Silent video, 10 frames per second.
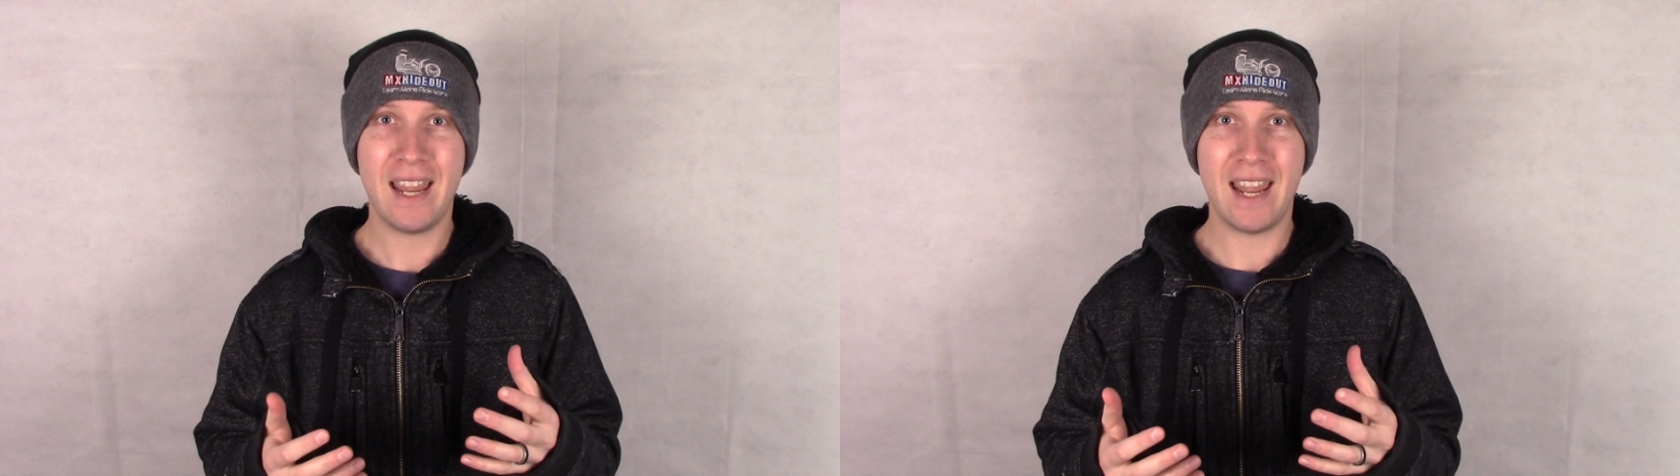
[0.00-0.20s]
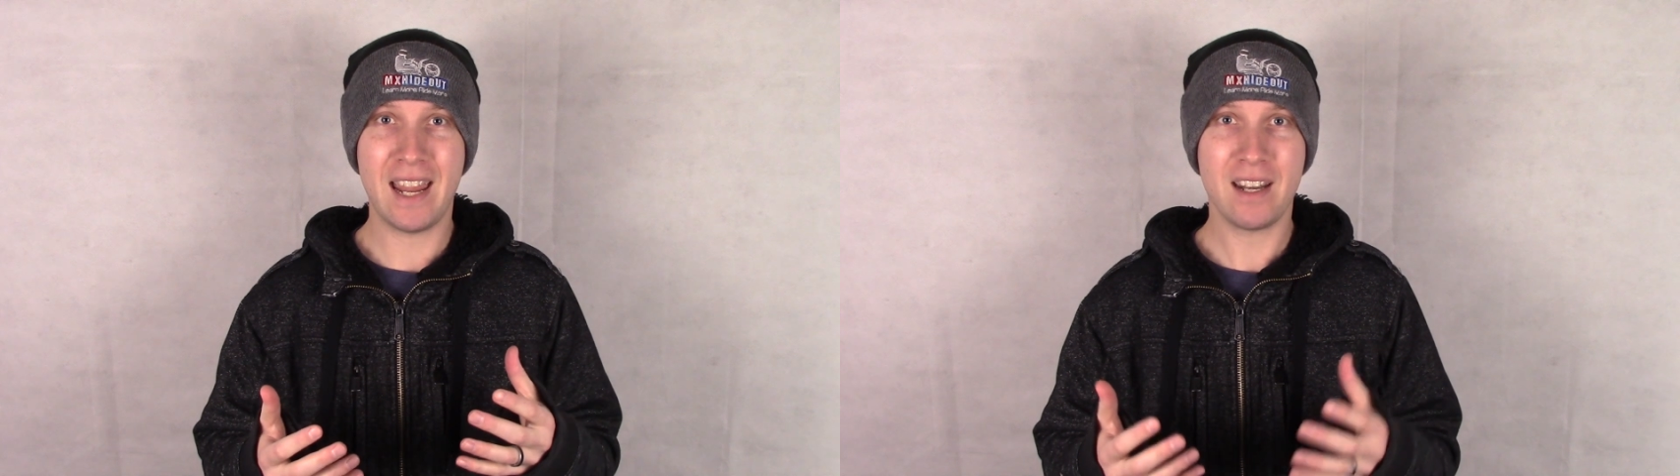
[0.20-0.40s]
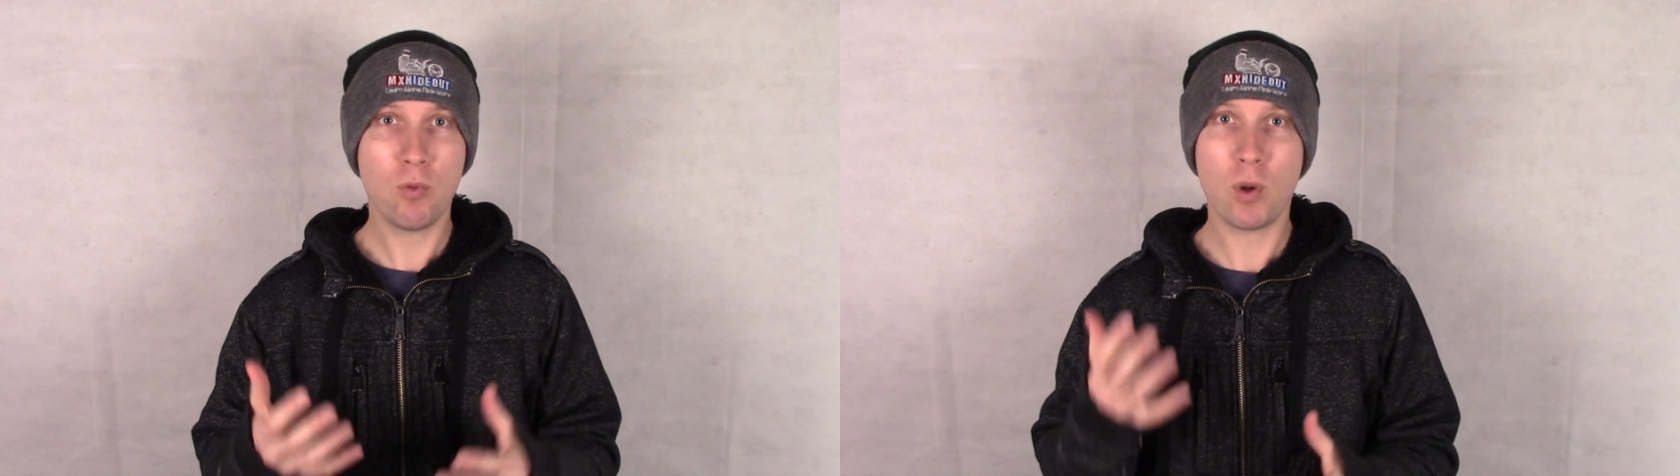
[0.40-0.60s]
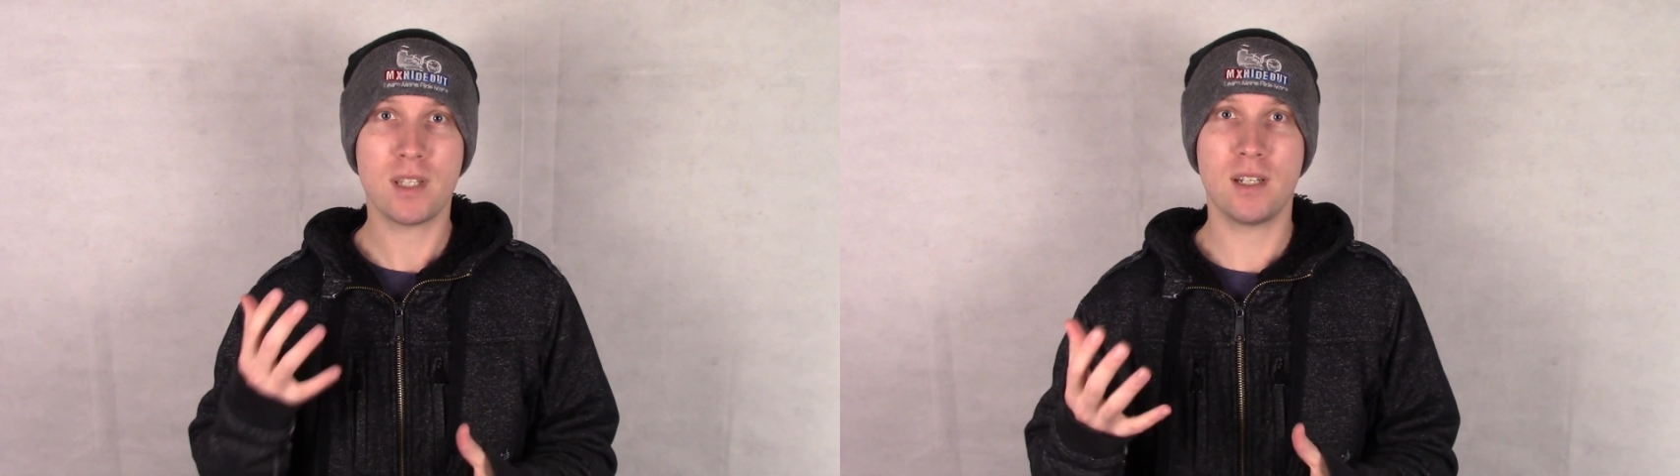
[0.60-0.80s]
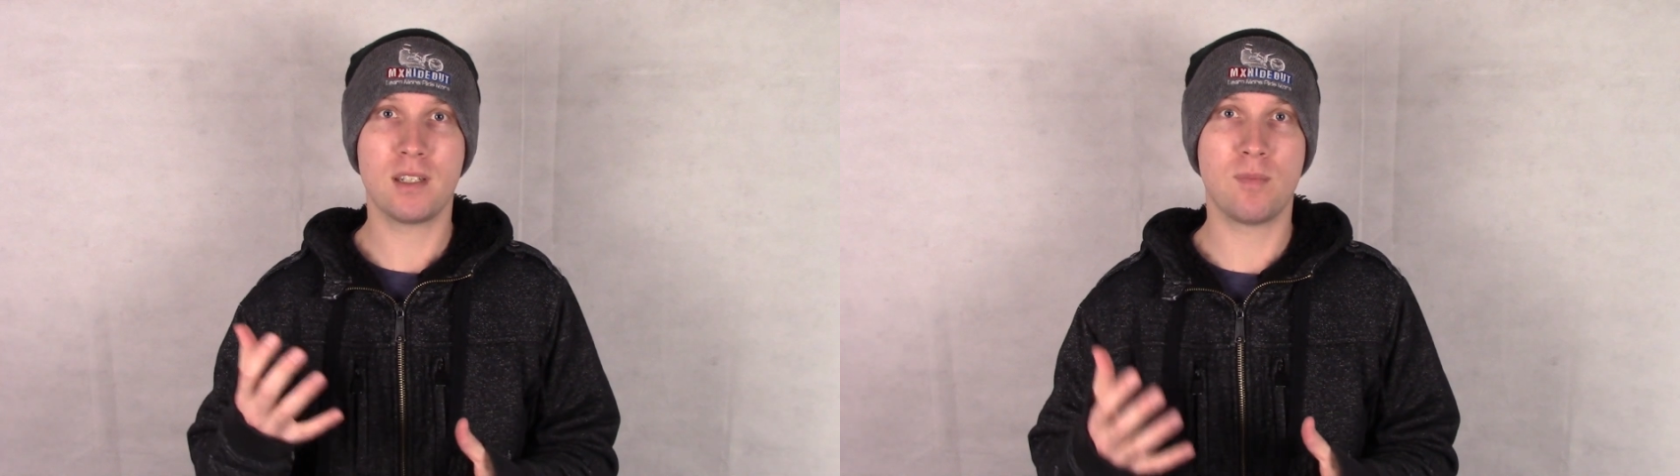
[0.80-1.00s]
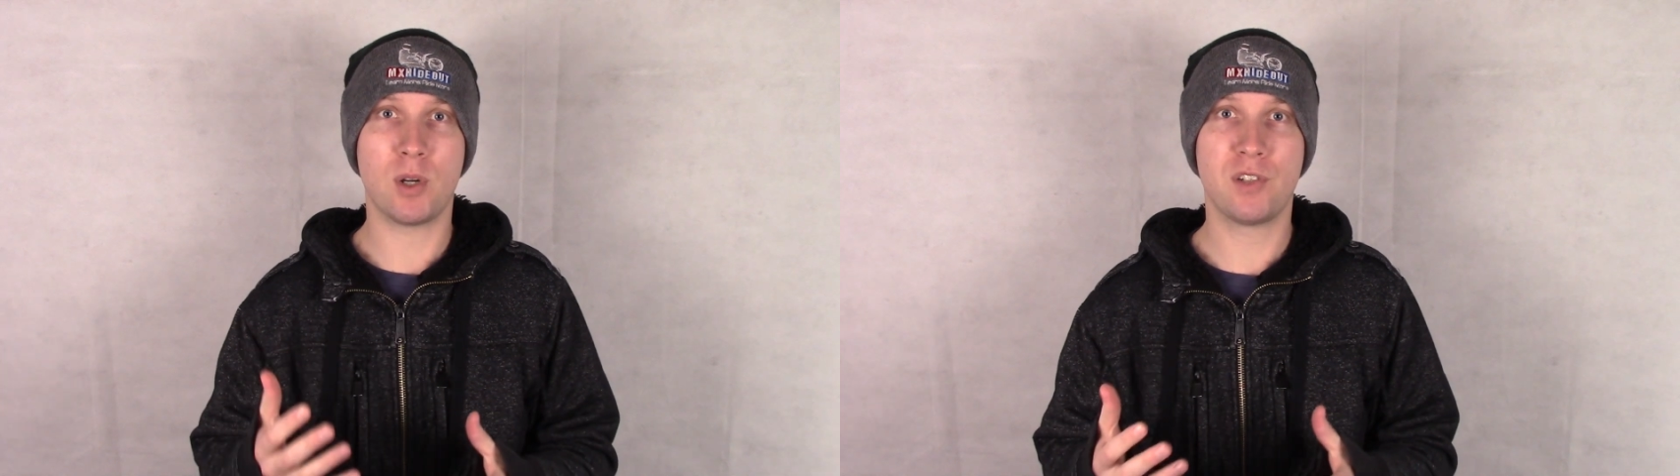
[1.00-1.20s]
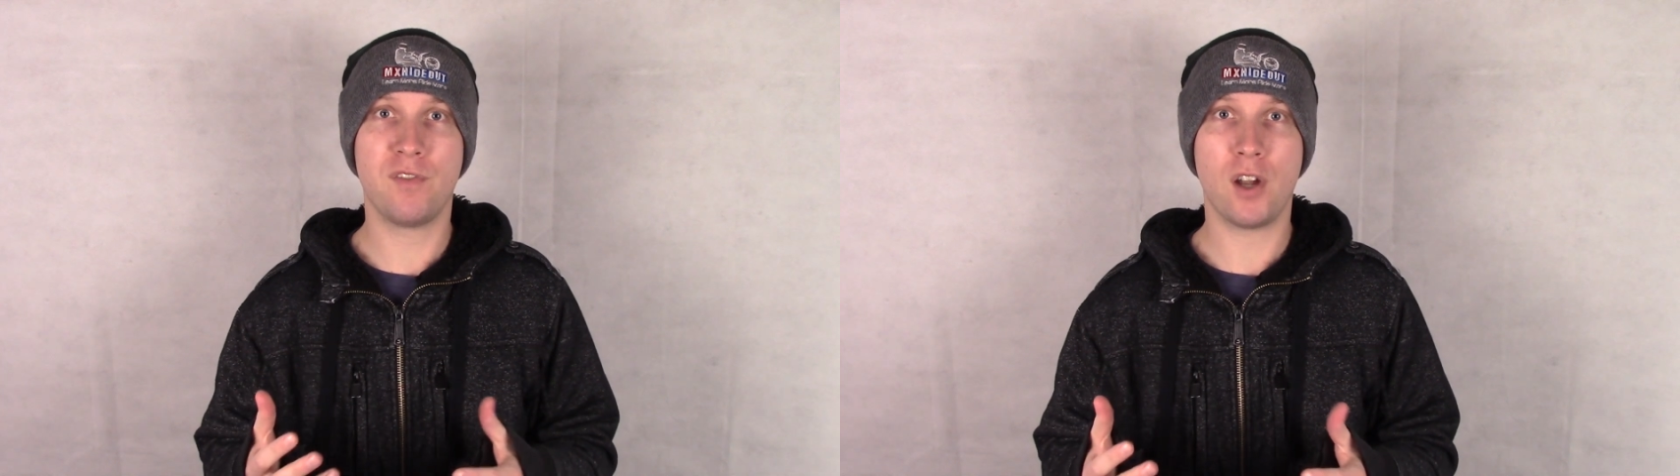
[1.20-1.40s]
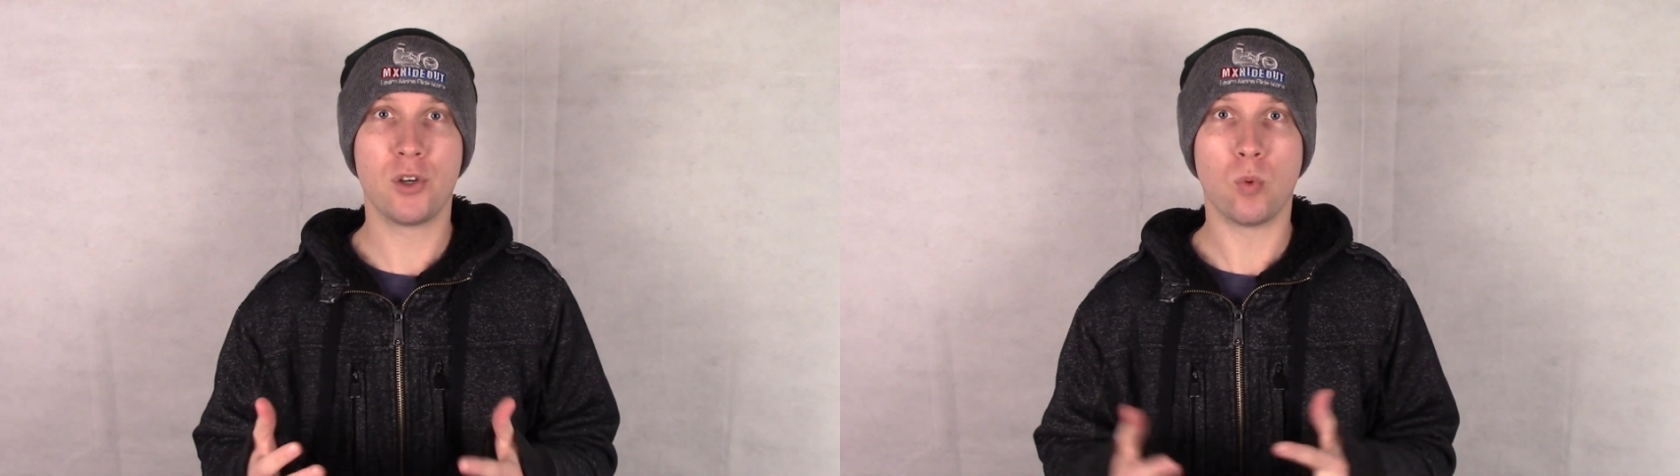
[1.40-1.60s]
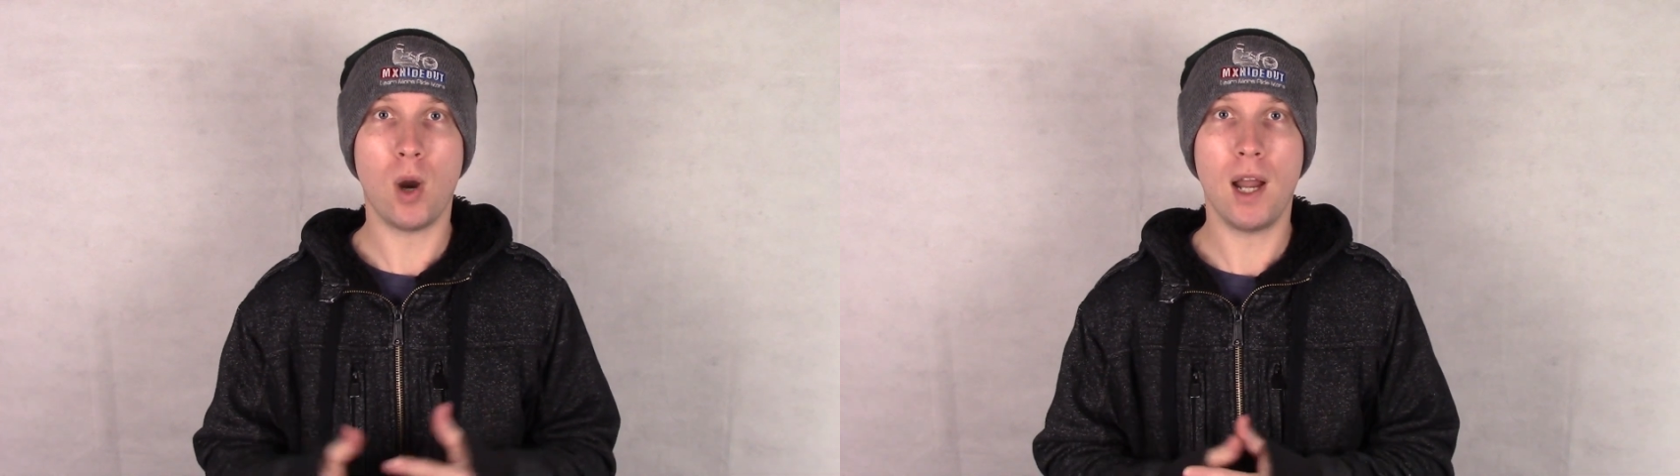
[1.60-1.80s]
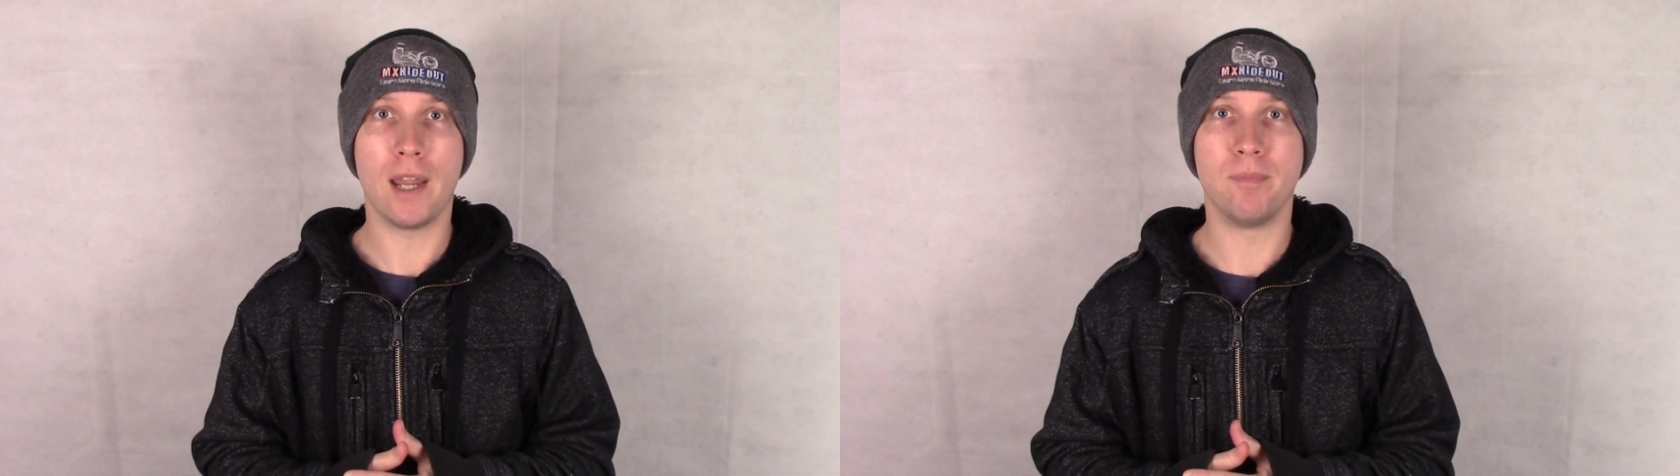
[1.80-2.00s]
and it wasn't as much fun to
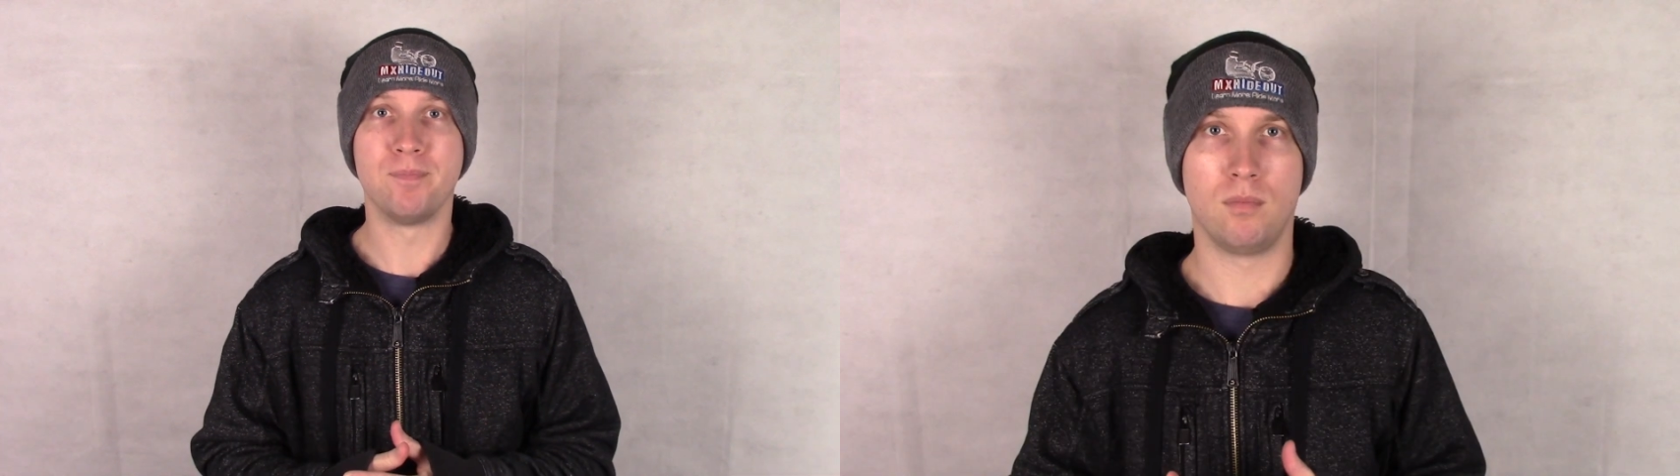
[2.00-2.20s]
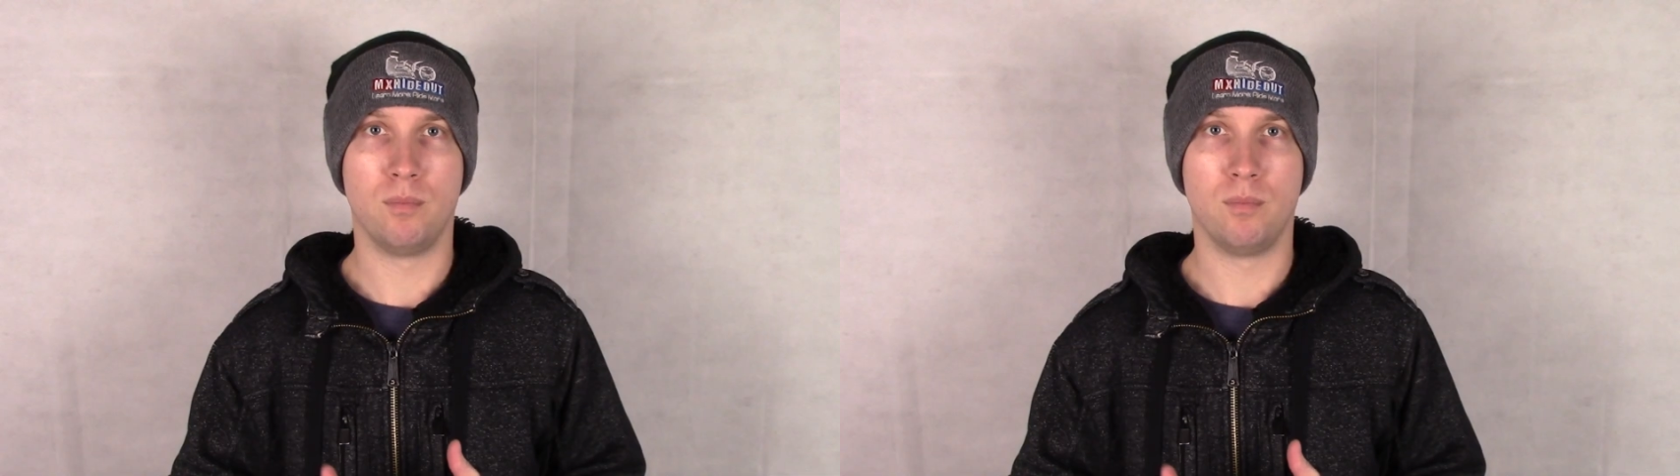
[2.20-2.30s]
ride.